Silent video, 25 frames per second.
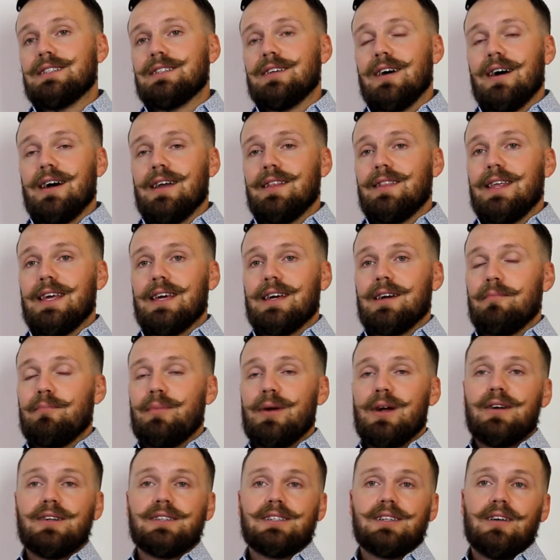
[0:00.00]
side, the
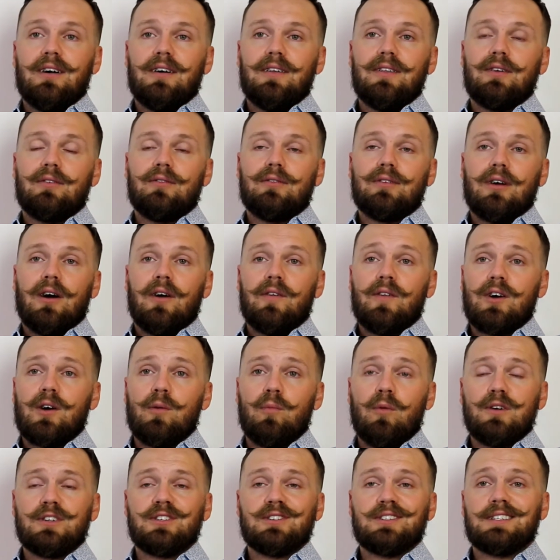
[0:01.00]
comparison on the on the
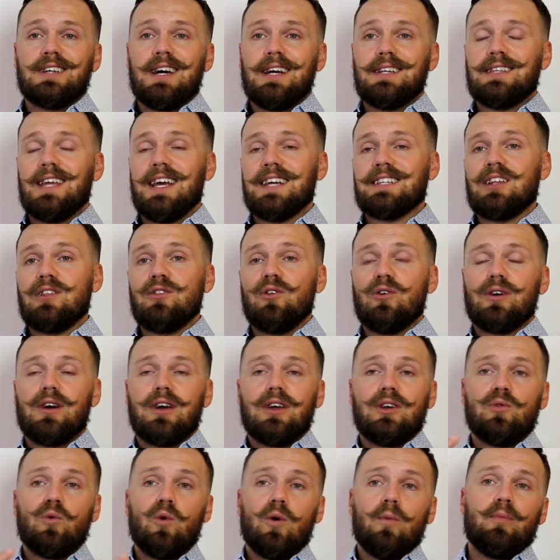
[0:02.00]
commercial side takes a look
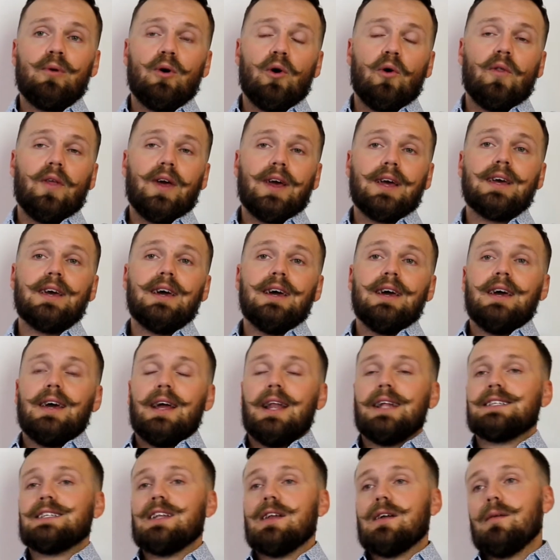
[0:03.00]
at your building
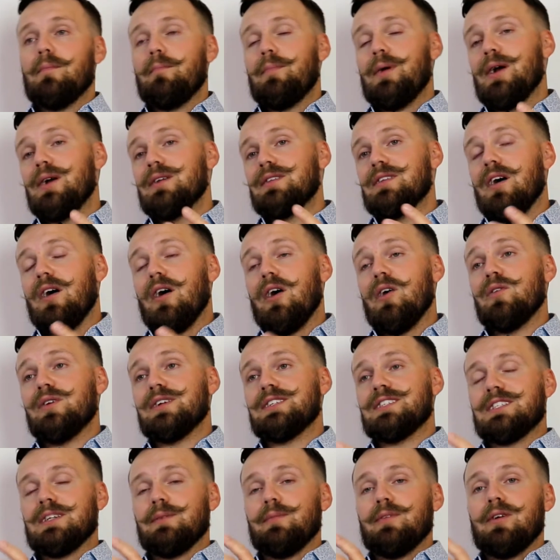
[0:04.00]
and it's going to compare it to
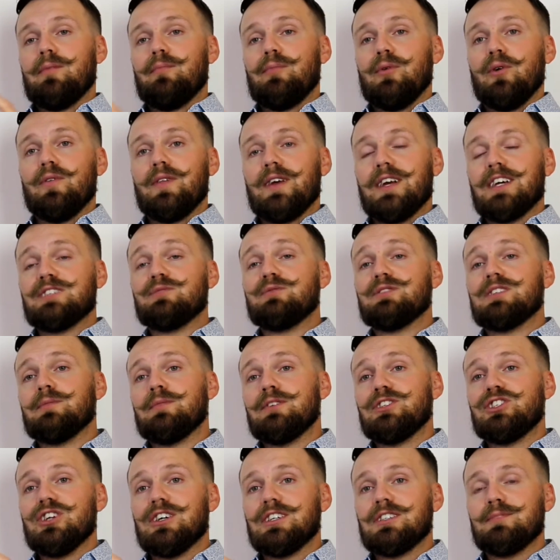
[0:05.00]
other similar buildings with
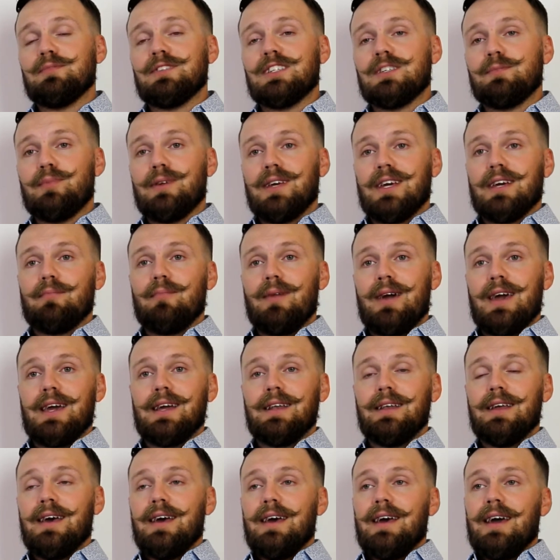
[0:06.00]
some adjustments being
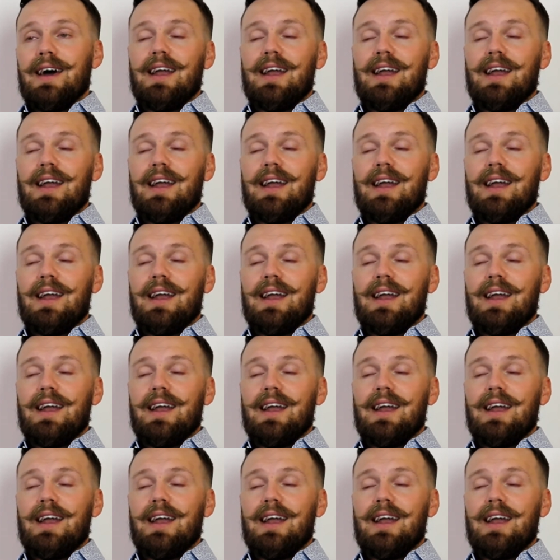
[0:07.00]
made.